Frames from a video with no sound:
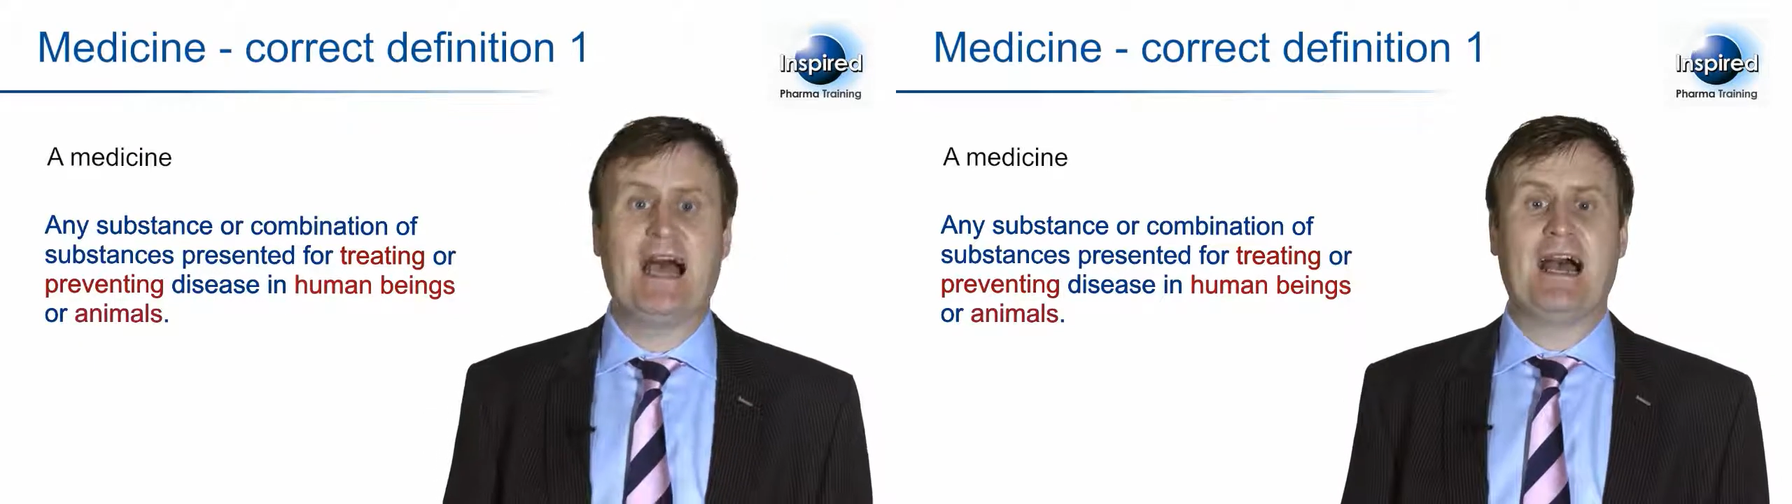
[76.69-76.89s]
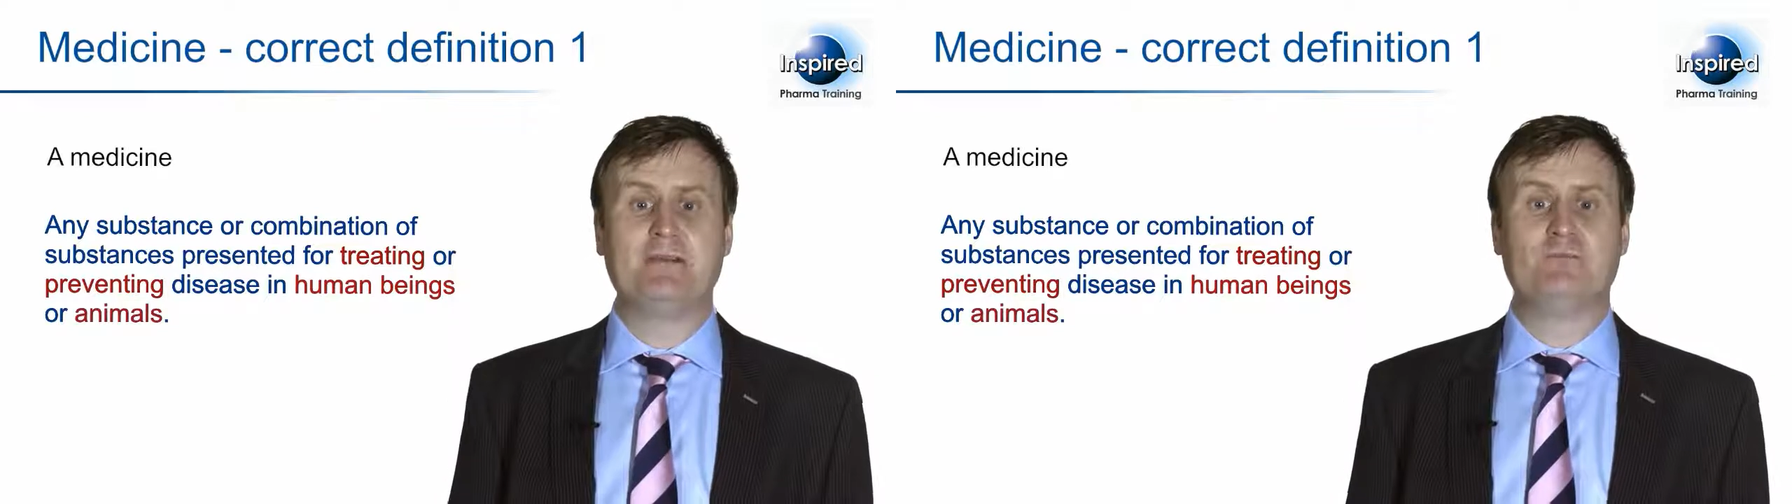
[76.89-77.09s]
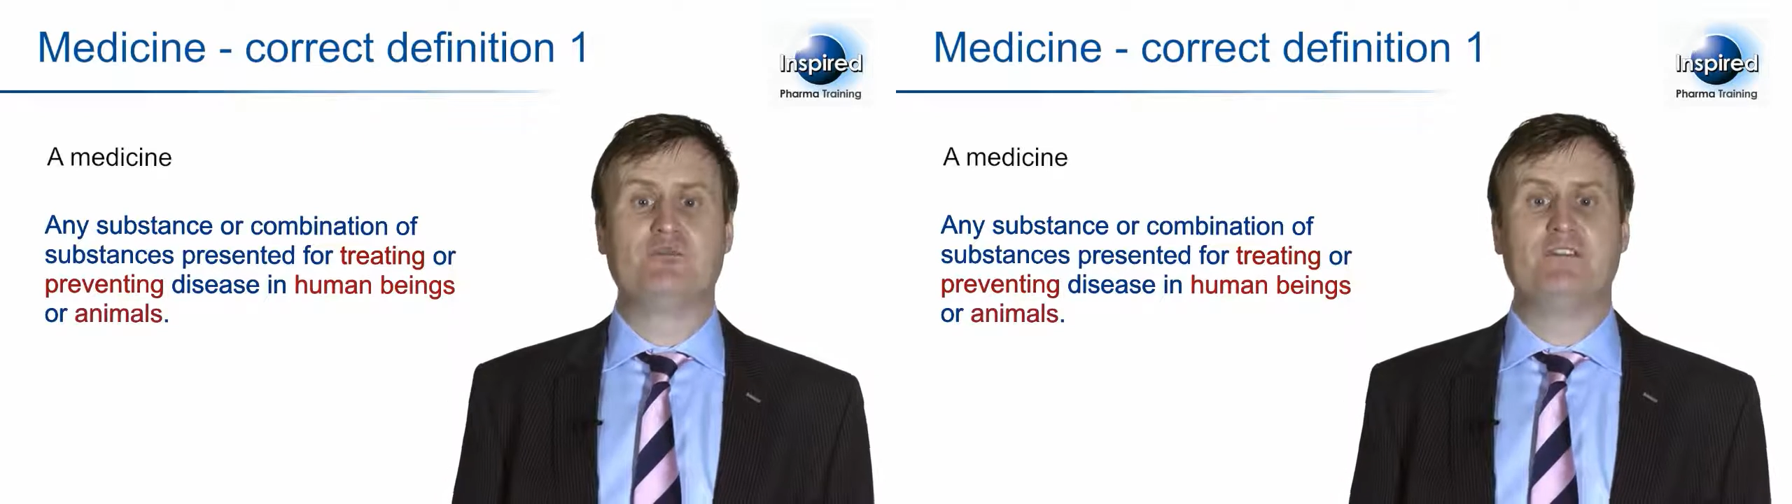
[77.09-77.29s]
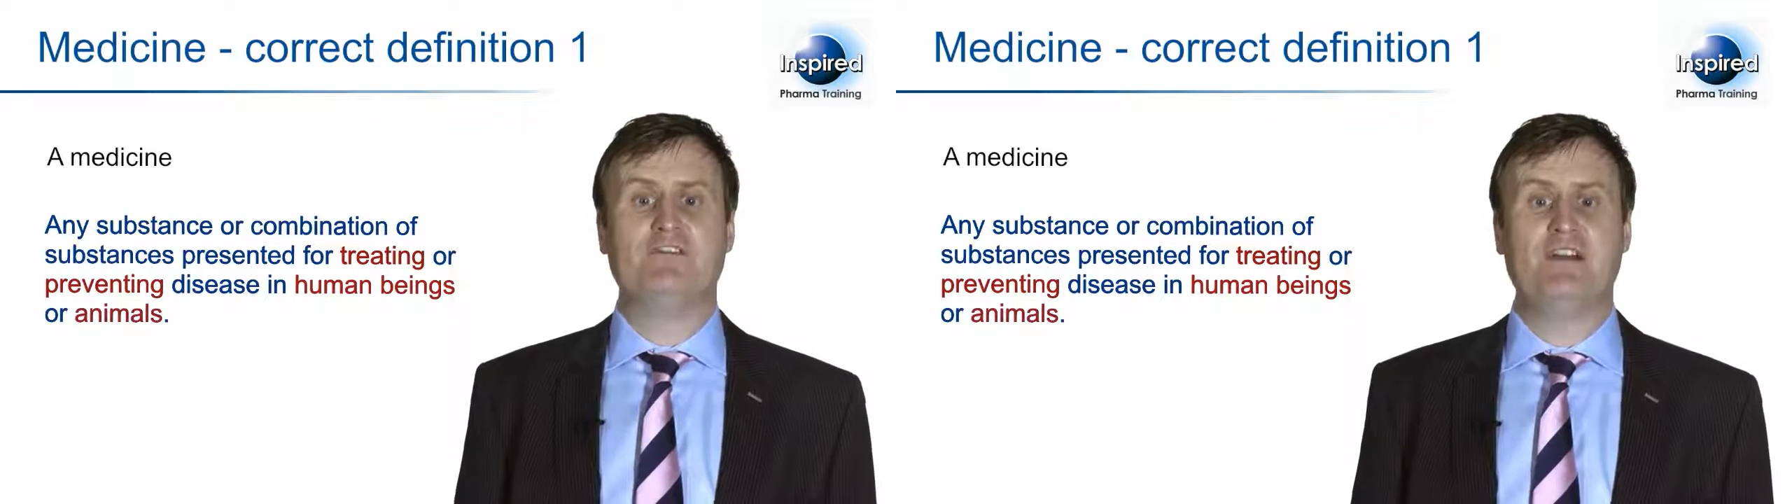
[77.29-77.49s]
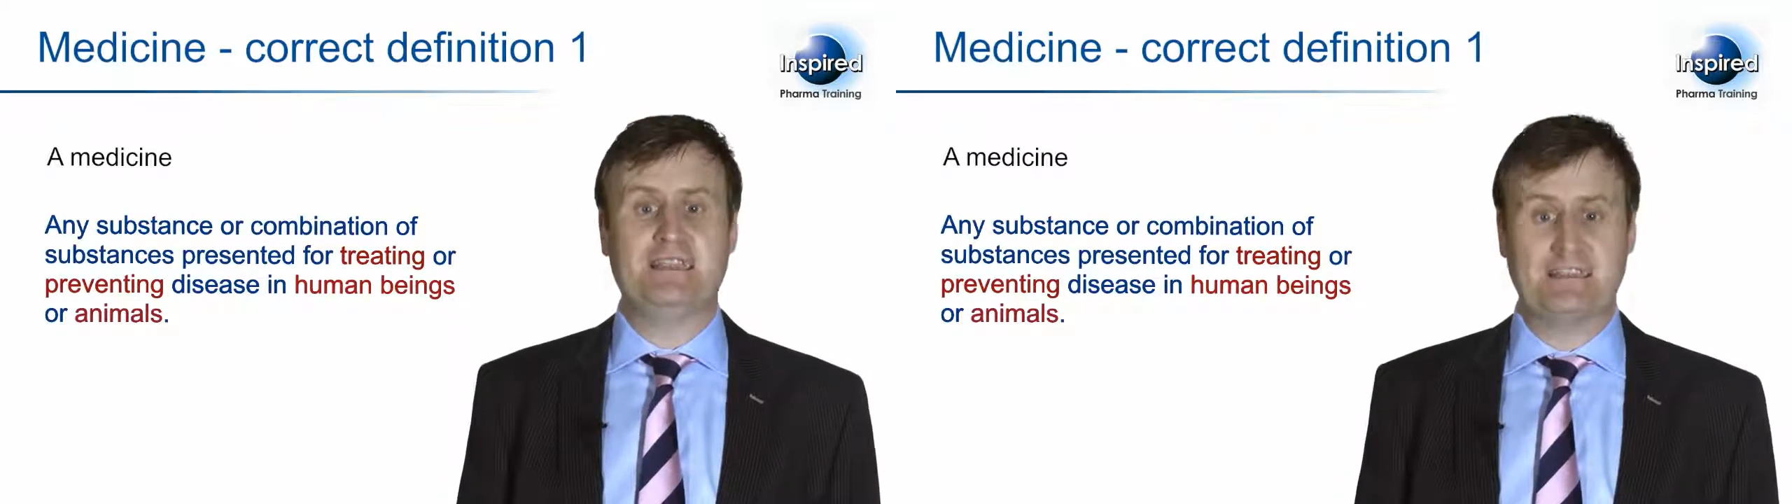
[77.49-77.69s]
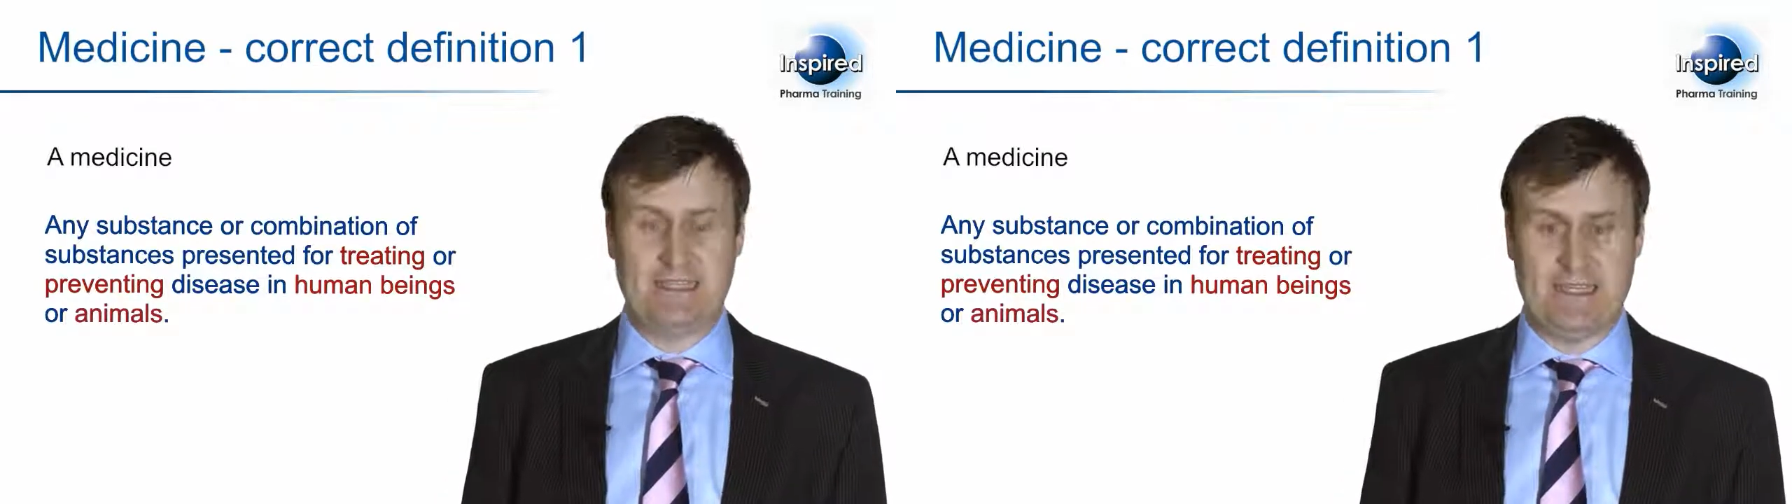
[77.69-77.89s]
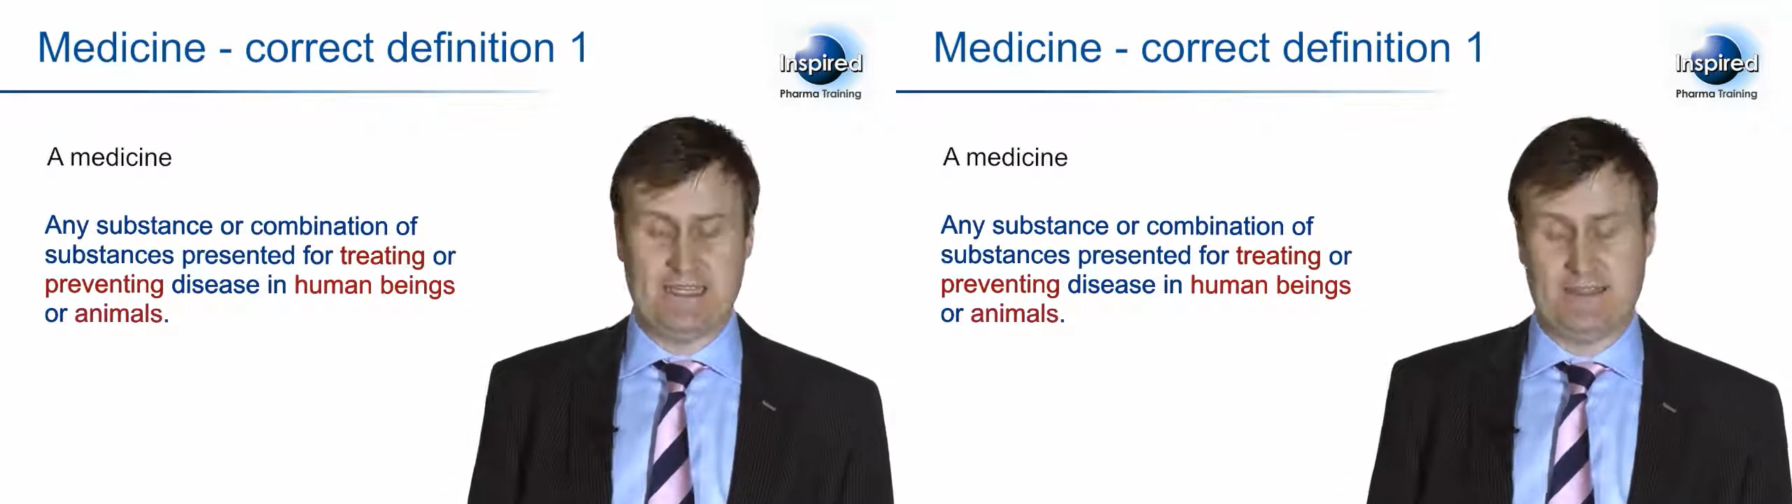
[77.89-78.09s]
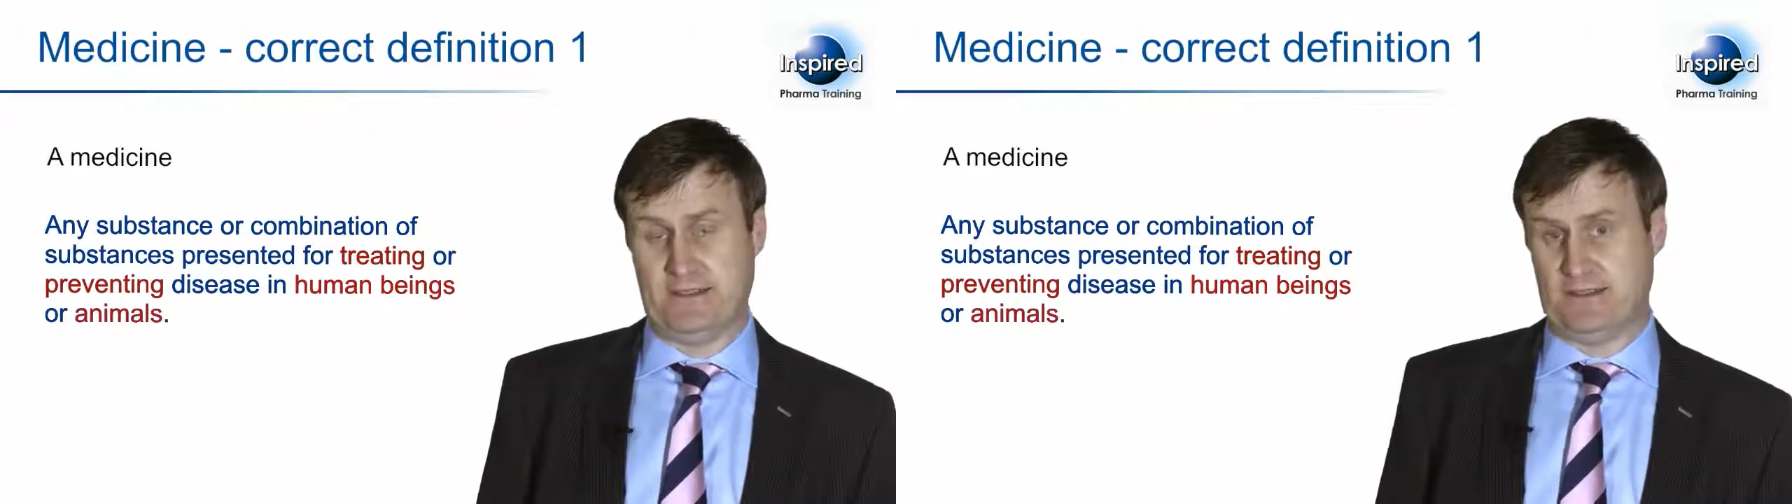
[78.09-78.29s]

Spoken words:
and preventing,